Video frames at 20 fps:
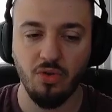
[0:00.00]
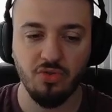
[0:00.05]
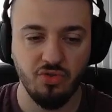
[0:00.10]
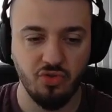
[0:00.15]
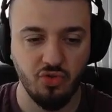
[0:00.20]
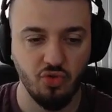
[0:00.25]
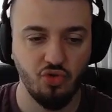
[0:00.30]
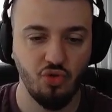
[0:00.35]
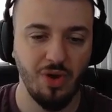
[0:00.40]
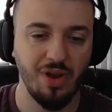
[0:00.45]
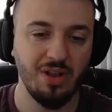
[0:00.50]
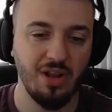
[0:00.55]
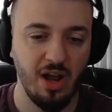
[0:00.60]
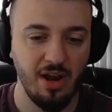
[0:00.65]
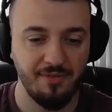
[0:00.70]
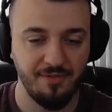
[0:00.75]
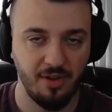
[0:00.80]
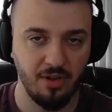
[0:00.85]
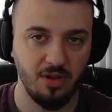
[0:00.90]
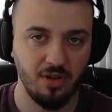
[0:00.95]
to drain
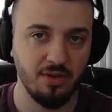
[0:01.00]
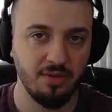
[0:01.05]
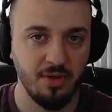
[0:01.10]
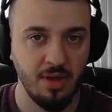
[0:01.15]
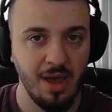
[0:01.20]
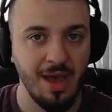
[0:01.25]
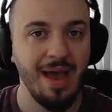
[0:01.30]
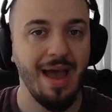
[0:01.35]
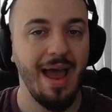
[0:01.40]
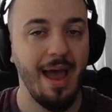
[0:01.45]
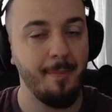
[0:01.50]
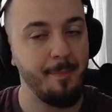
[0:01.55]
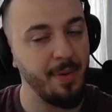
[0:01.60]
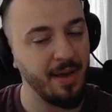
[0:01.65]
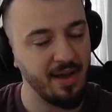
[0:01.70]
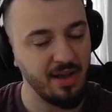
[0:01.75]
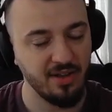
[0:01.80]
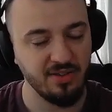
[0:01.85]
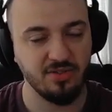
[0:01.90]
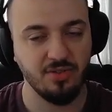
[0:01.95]
life a lot, and
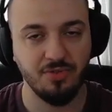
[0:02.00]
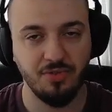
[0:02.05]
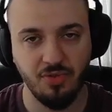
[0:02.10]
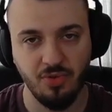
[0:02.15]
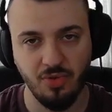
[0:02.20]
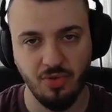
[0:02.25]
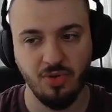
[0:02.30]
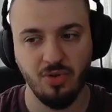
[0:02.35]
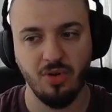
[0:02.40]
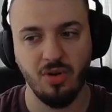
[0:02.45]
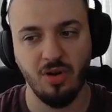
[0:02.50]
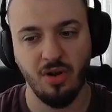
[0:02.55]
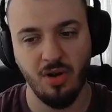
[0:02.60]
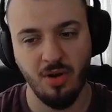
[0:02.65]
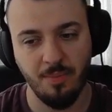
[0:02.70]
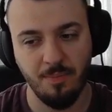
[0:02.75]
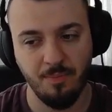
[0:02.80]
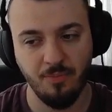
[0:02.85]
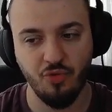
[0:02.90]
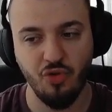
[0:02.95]
because of you
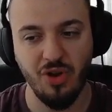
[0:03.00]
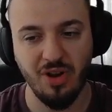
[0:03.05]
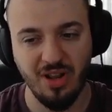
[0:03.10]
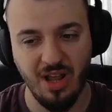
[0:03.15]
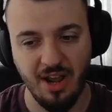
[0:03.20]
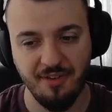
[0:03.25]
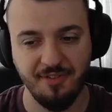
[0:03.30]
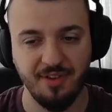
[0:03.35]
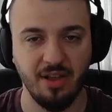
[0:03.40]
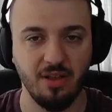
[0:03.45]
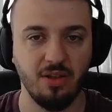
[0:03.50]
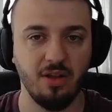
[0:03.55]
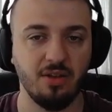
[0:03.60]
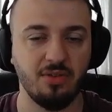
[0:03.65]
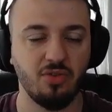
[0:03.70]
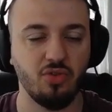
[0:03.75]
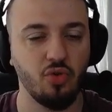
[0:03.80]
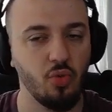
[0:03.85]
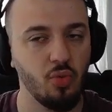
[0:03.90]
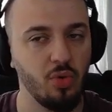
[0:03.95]
drain lifing a
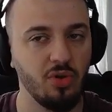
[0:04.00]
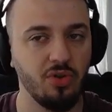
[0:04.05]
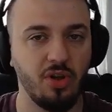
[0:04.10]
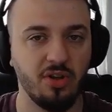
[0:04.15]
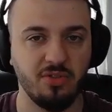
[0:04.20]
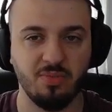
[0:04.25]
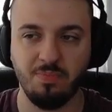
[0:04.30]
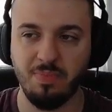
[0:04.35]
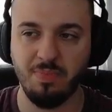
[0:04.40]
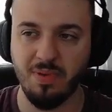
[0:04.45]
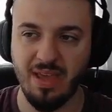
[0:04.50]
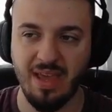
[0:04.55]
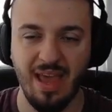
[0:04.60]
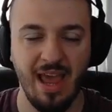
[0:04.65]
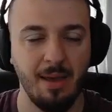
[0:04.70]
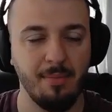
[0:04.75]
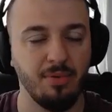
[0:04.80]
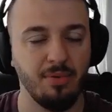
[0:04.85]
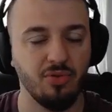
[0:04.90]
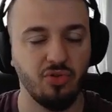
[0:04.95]
lot, you will not be
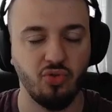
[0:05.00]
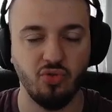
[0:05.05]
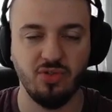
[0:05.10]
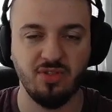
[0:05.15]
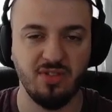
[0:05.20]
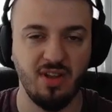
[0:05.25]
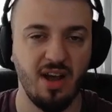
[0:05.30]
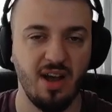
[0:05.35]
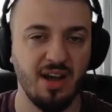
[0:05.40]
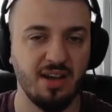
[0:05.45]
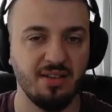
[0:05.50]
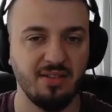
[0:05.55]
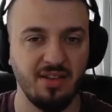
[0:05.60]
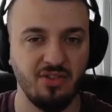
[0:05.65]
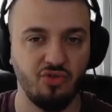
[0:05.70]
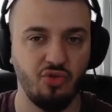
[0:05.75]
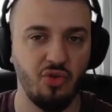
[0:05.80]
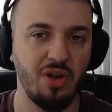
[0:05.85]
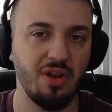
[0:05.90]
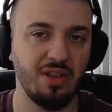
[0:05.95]
able to stack the
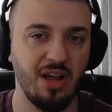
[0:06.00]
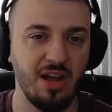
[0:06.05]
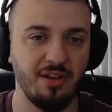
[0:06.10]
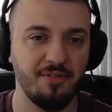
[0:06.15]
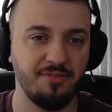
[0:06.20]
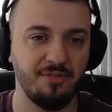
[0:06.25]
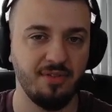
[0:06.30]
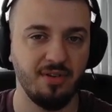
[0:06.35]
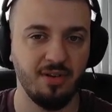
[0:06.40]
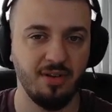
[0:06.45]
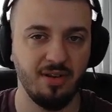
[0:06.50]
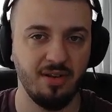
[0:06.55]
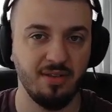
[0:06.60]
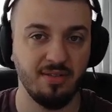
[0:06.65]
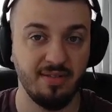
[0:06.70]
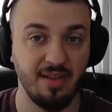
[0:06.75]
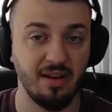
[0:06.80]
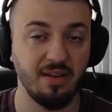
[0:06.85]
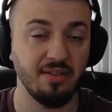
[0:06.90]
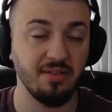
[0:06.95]
drain life
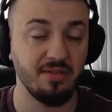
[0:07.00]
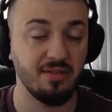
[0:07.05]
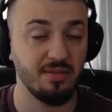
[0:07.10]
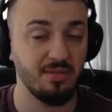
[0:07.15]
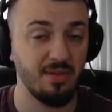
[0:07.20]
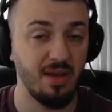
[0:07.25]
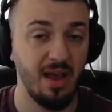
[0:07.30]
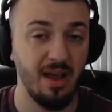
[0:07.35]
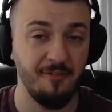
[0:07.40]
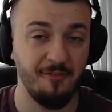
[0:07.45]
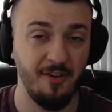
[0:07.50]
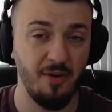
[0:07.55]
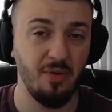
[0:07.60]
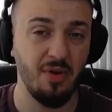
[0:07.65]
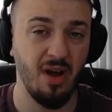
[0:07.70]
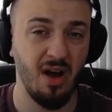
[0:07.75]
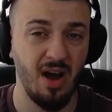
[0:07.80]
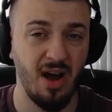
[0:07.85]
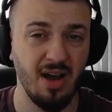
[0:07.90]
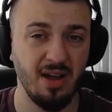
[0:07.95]
talent
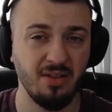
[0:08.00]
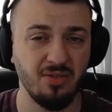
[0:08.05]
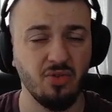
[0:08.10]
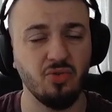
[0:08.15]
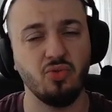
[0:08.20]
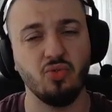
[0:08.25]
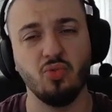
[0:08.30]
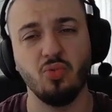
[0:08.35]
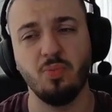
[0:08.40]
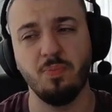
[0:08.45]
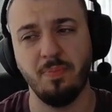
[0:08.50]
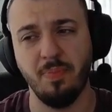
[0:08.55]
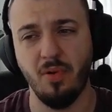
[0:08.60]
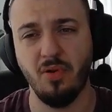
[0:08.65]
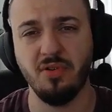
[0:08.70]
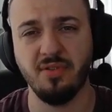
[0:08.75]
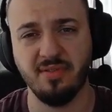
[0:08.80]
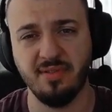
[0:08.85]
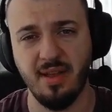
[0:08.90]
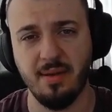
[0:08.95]
very high to do
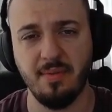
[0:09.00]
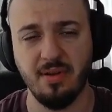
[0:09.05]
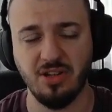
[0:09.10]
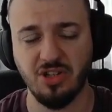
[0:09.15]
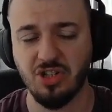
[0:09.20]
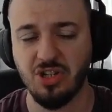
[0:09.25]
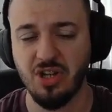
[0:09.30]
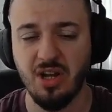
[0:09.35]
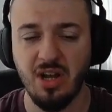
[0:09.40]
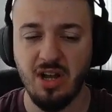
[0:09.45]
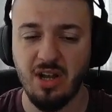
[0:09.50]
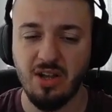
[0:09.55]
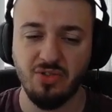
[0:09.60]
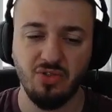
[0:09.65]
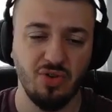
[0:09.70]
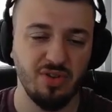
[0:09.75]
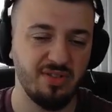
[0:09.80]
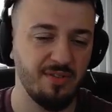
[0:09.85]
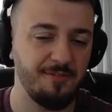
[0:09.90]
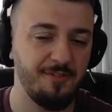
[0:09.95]
burst damage.
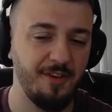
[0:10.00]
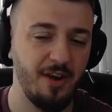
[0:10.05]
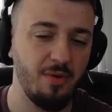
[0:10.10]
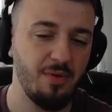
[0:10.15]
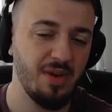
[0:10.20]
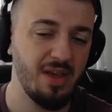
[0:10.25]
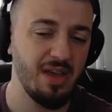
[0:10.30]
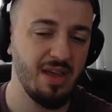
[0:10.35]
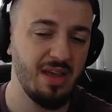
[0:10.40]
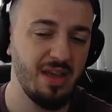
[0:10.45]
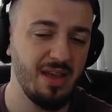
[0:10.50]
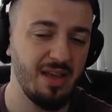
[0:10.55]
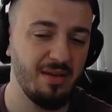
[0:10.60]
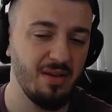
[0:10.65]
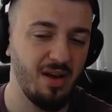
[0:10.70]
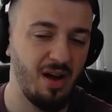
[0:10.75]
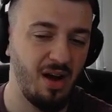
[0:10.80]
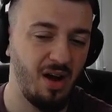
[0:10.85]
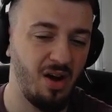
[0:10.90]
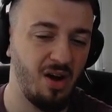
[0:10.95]
So it's a very
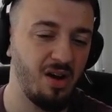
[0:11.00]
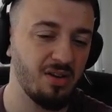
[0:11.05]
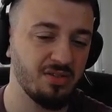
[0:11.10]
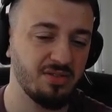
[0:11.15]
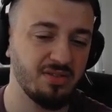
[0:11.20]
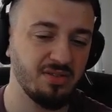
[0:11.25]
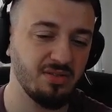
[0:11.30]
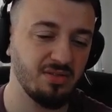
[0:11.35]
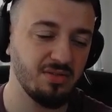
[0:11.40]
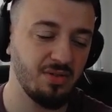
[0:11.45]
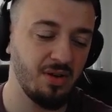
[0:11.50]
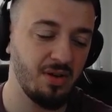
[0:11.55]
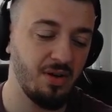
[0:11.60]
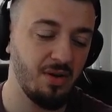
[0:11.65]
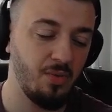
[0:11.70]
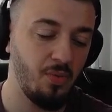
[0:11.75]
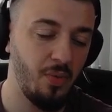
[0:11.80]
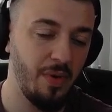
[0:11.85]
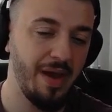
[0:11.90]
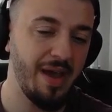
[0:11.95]
hard
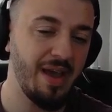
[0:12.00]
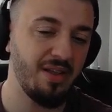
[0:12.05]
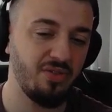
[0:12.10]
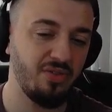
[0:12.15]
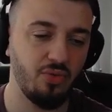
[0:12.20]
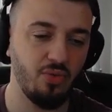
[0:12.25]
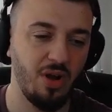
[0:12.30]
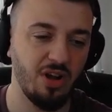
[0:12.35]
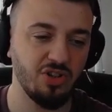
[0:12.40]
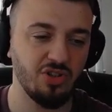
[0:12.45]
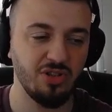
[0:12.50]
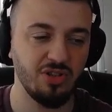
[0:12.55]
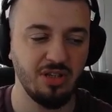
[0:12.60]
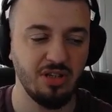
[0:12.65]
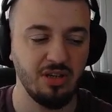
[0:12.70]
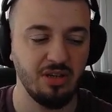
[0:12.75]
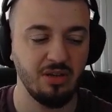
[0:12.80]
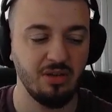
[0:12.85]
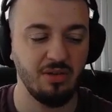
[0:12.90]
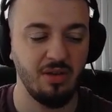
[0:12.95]
way to
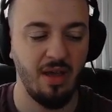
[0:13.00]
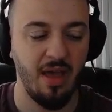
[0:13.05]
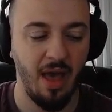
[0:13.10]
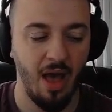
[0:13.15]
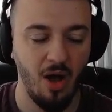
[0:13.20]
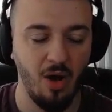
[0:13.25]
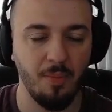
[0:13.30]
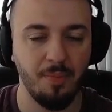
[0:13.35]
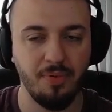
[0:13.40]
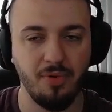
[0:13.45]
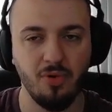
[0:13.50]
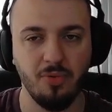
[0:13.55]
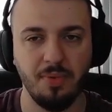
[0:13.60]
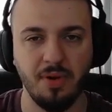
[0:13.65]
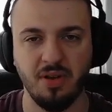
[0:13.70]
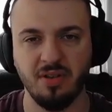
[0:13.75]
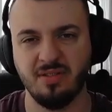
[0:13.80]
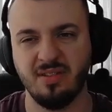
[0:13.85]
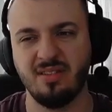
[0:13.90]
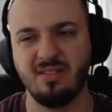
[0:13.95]
actually help you
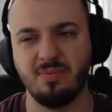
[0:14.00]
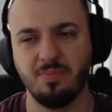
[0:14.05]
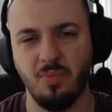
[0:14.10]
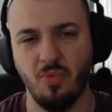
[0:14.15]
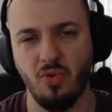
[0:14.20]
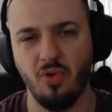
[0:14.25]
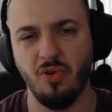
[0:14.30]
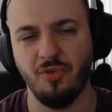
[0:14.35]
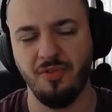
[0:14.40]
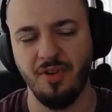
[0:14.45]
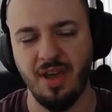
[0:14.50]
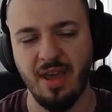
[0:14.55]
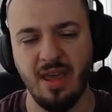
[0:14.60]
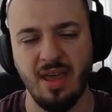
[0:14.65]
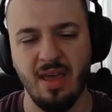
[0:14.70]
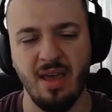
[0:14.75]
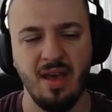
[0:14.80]
because it's more of a